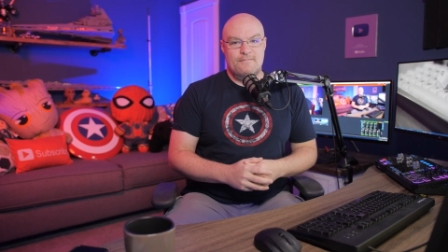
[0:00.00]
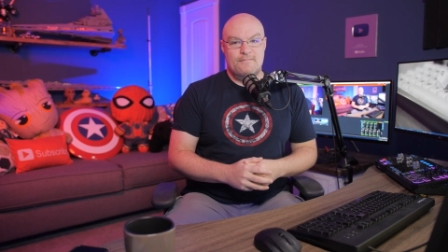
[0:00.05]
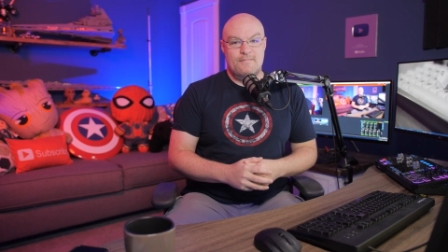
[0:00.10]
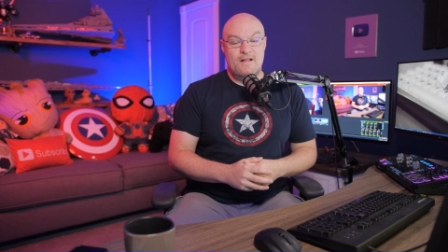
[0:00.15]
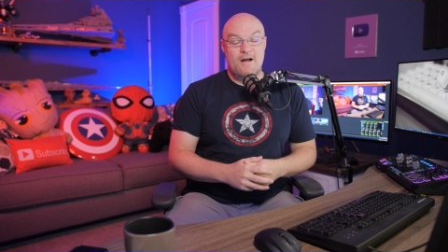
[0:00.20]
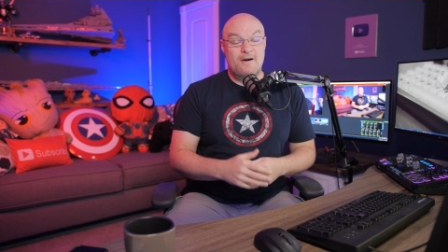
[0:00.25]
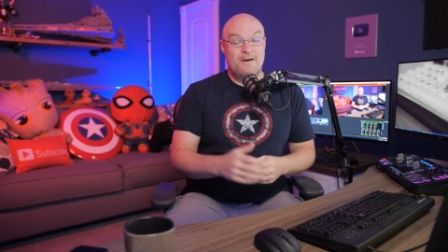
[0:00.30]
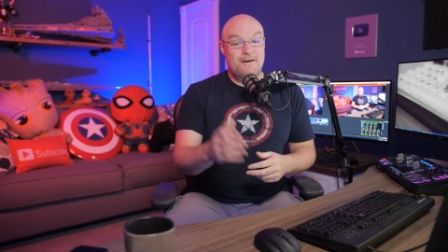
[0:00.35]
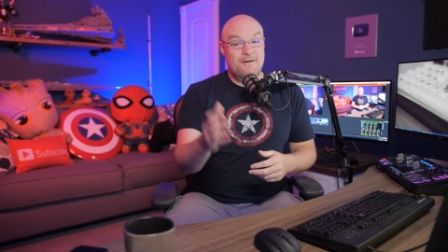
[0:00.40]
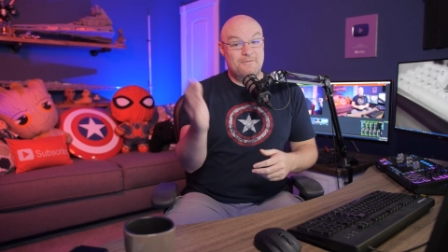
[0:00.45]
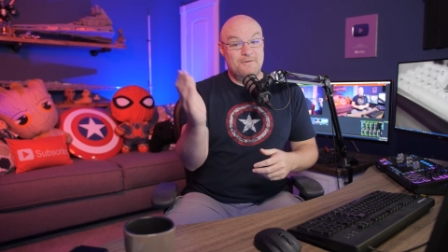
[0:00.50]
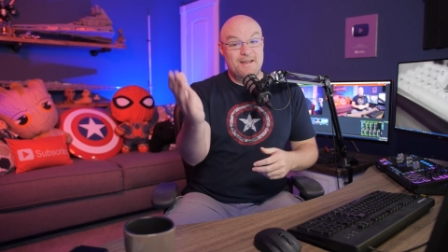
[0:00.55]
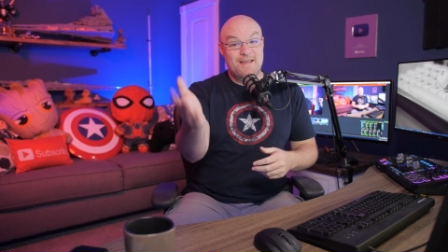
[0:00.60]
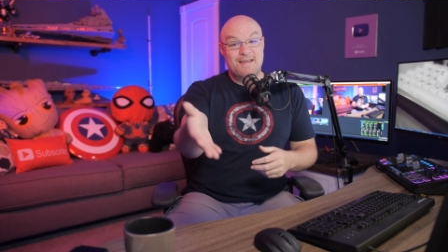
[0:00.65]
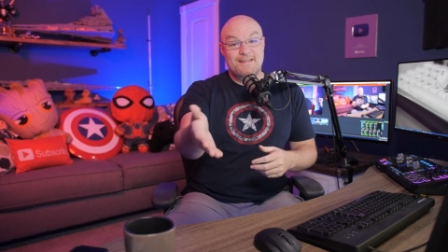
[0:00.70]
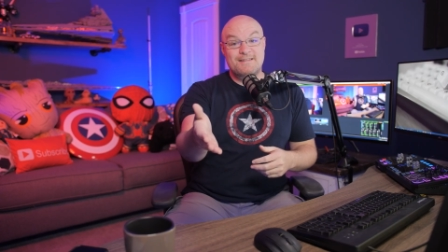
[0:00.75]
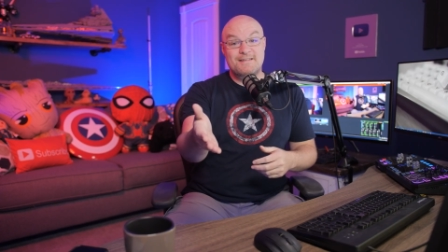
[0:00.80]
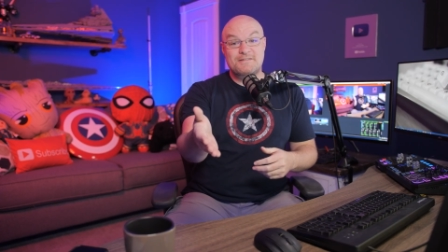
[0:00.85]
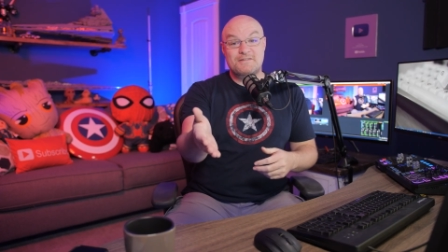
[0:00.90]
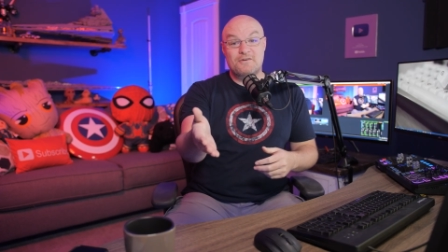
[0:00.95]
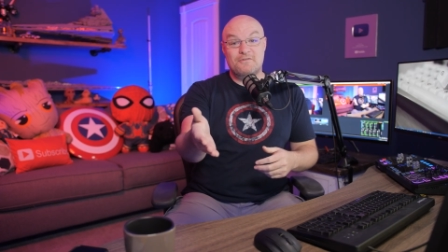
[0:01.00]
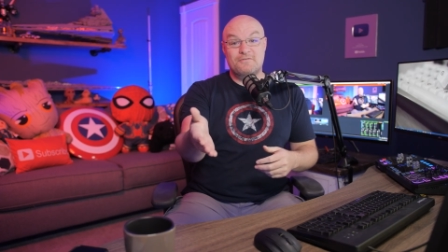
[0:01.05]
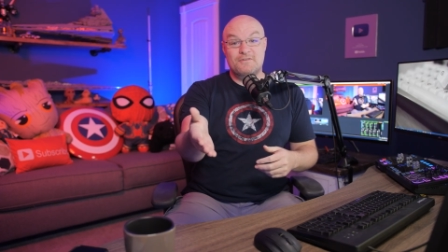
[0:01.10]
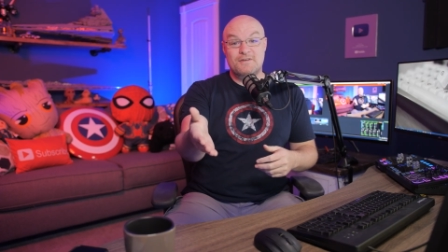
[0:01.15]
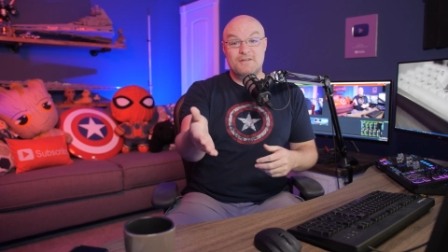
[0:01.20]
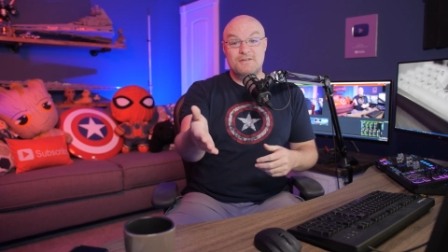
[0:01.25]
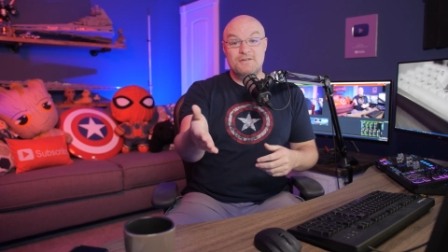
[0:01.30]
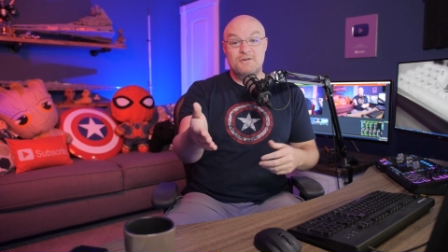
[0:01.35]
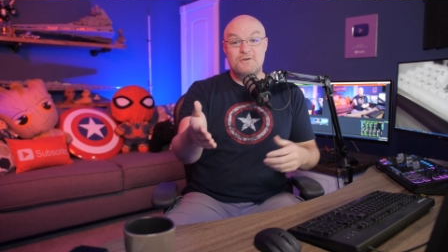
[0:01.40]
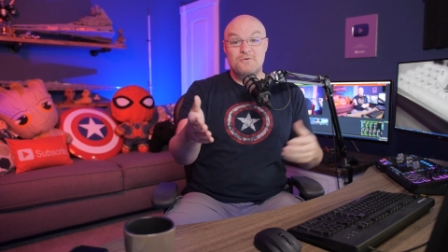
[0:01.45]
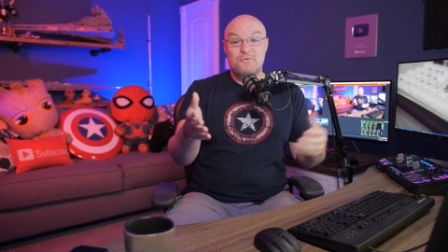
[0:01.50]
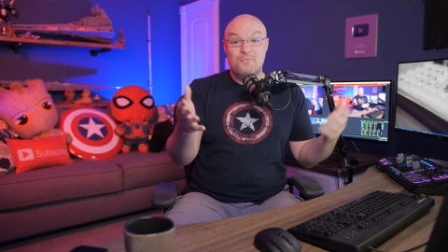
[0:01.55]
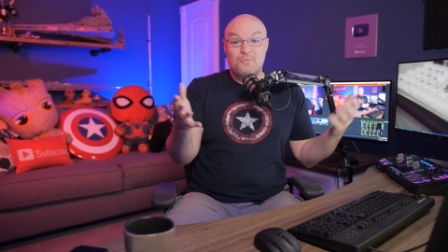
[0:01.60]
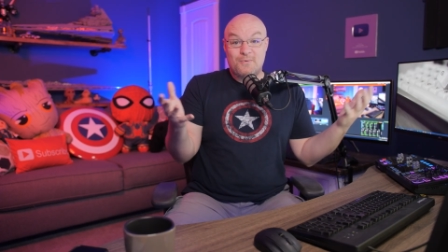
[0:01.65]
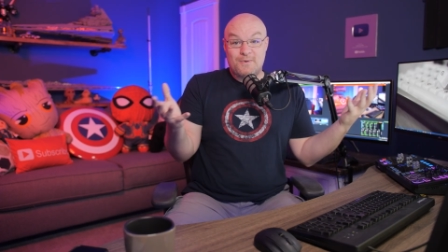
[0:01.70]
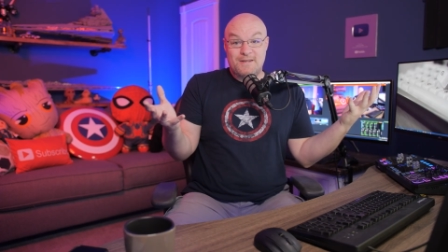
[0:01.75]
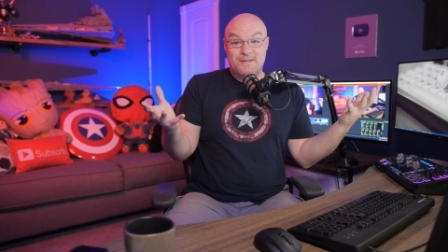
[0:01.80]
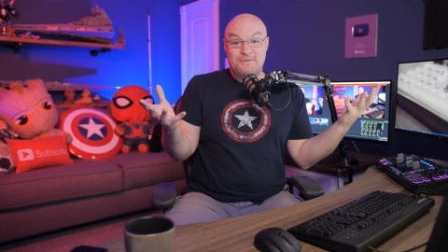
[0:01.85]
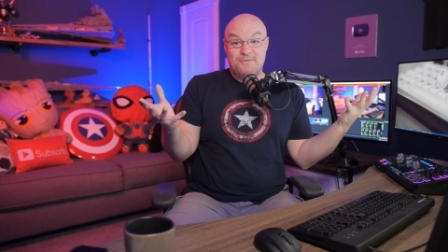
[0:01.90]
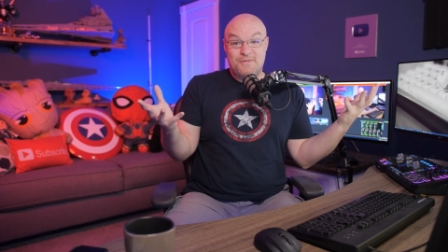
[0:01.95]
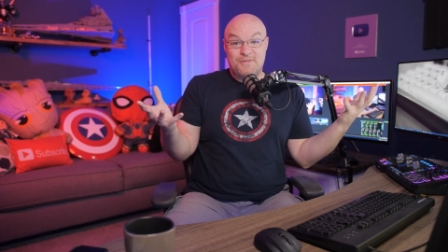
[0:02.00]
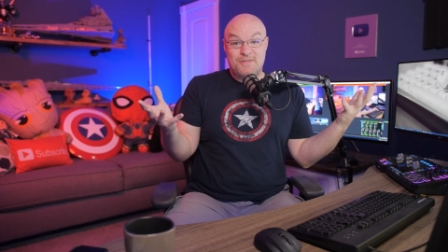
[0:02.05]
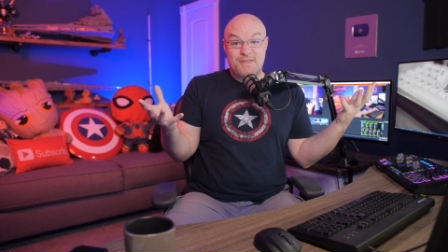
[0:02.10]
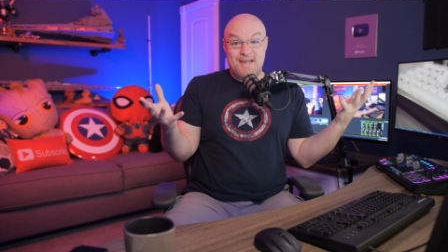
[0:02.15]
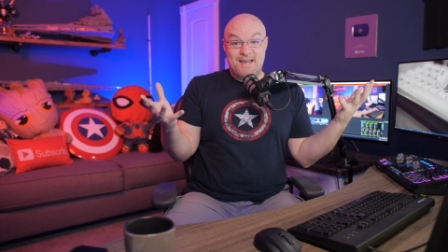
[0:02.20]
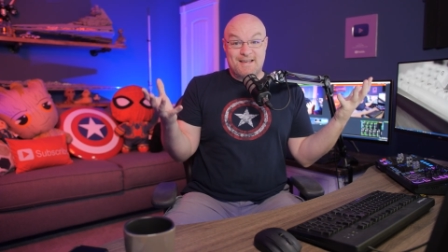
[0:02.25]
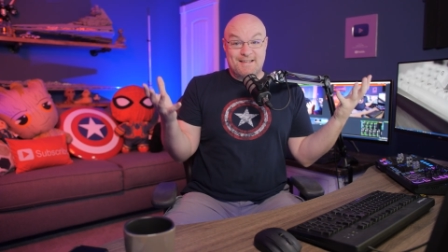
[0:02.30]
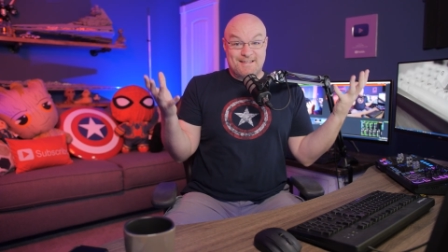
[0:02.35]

All right, I want to hand this over to you. What do you think?